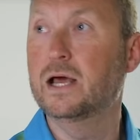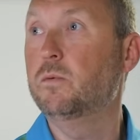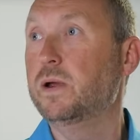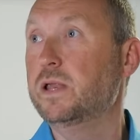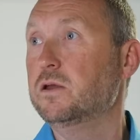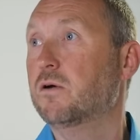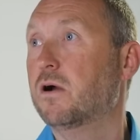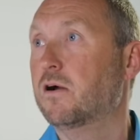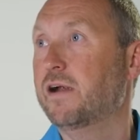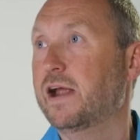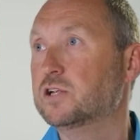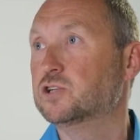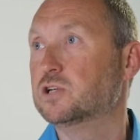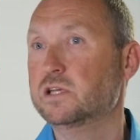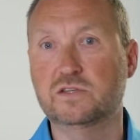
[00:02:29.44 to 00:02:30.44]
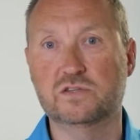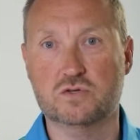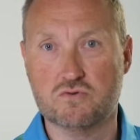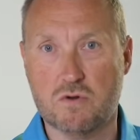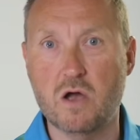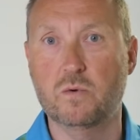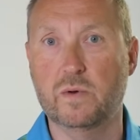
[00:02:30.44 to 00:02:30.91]
when you are actually
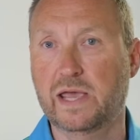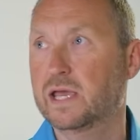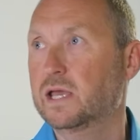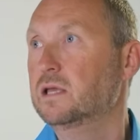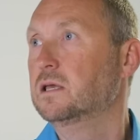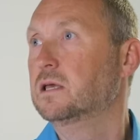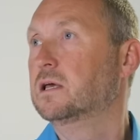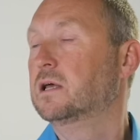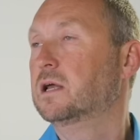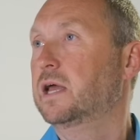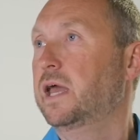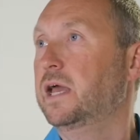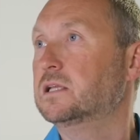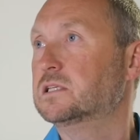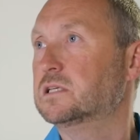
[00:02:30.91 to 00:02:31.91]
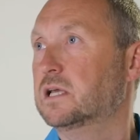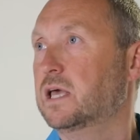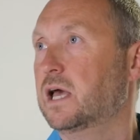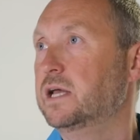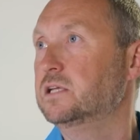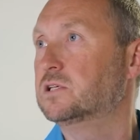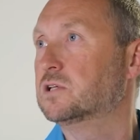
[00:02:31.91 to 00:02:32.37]
throwing, it's a
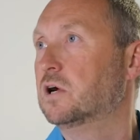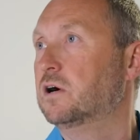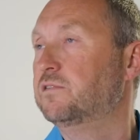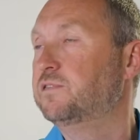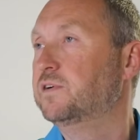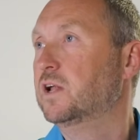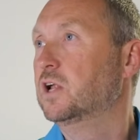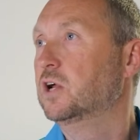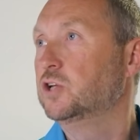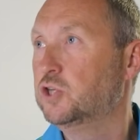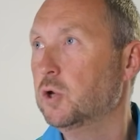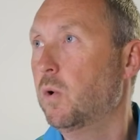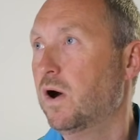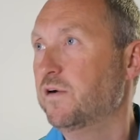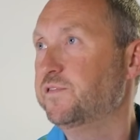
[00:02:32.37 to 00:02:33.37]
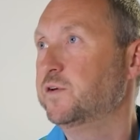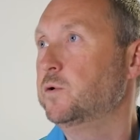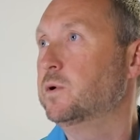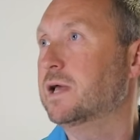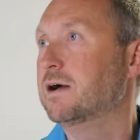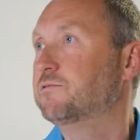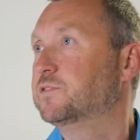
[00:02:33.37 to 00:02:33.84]
case of, do I feel
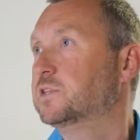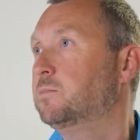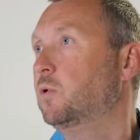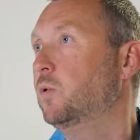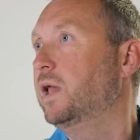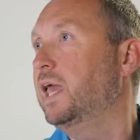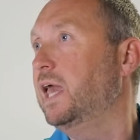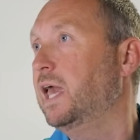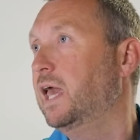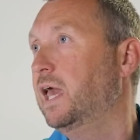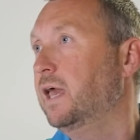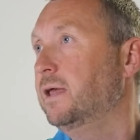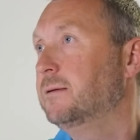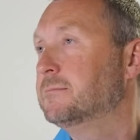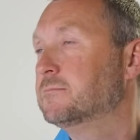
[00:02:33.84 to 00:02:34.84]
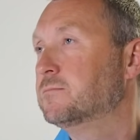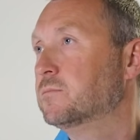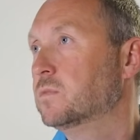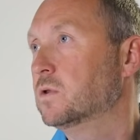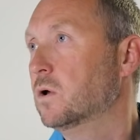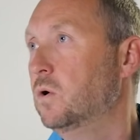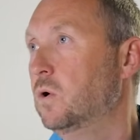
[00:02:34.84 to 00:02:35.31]
comfortable here?
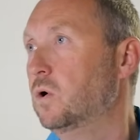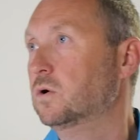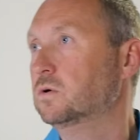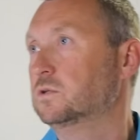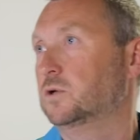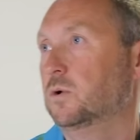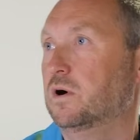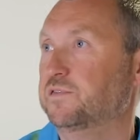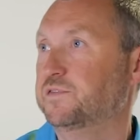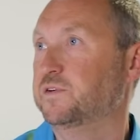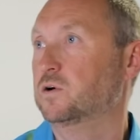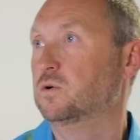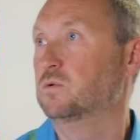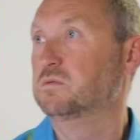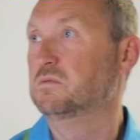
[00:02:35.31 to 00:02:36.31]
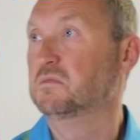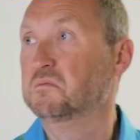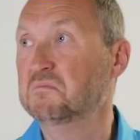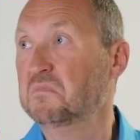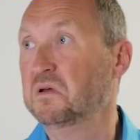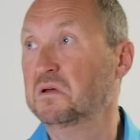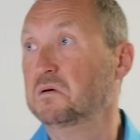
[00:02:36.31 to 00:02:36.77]
Or do I feel
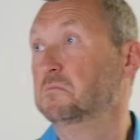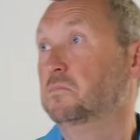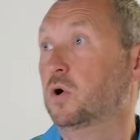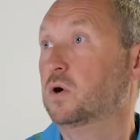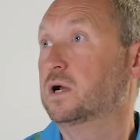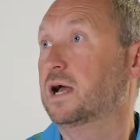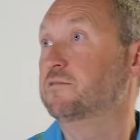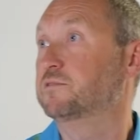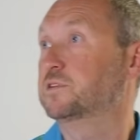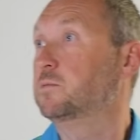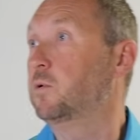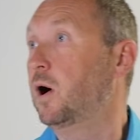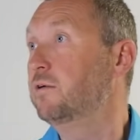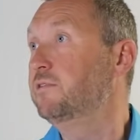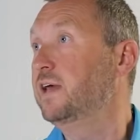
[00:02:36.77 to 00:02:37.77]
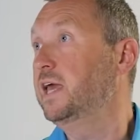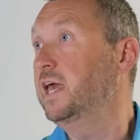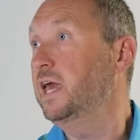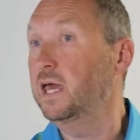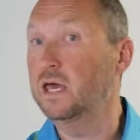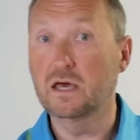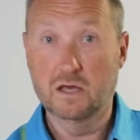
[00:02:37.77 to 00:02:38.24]
more comfortable over
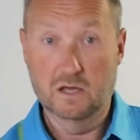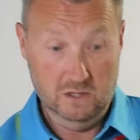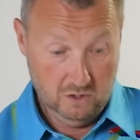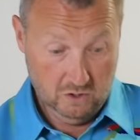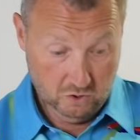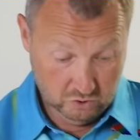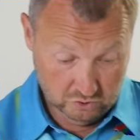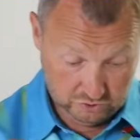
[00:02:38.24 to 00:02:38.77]
here? Or